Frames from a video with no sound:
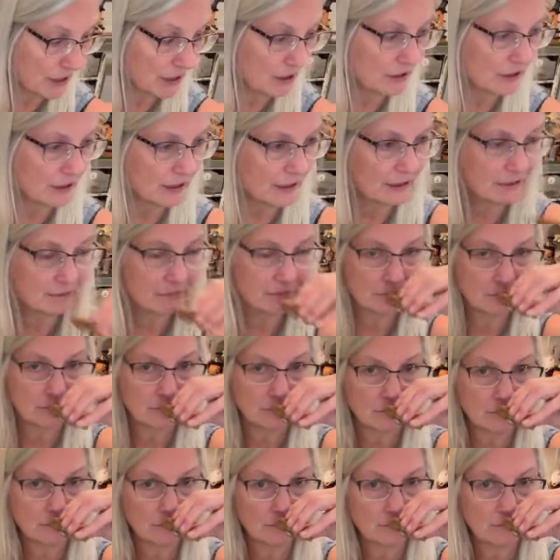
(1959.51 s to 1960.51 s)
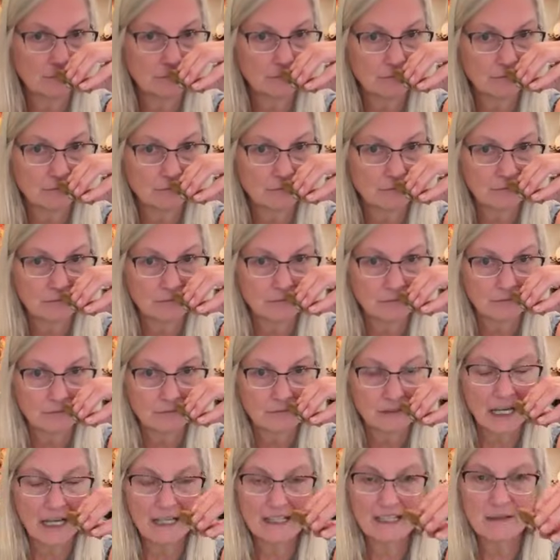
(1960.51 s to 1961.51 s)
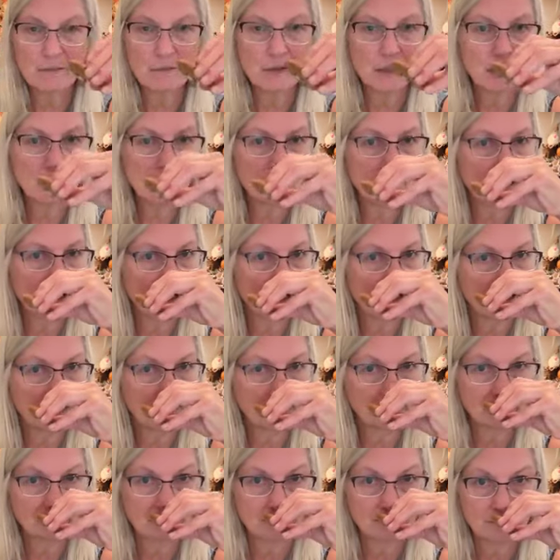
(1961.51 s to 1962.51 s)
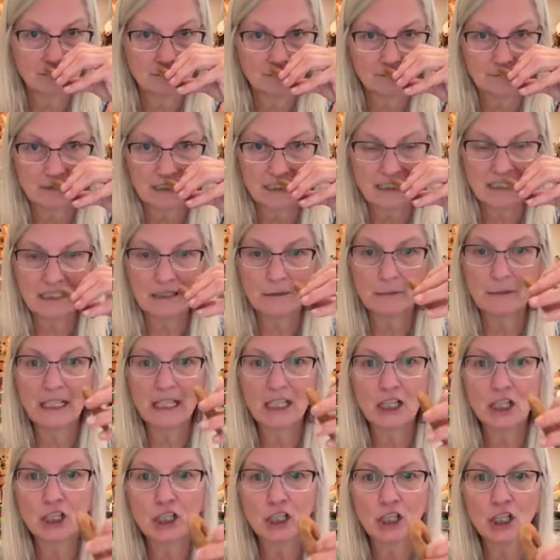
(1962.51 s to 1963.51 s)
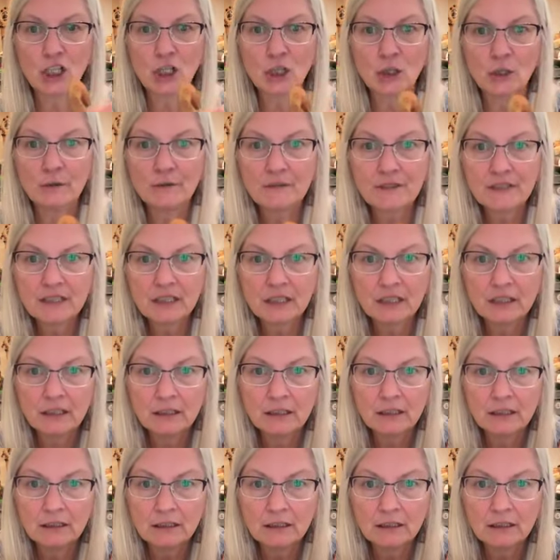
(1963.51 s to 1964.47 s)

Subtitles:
pretty good. I smell cinnamon and cloves.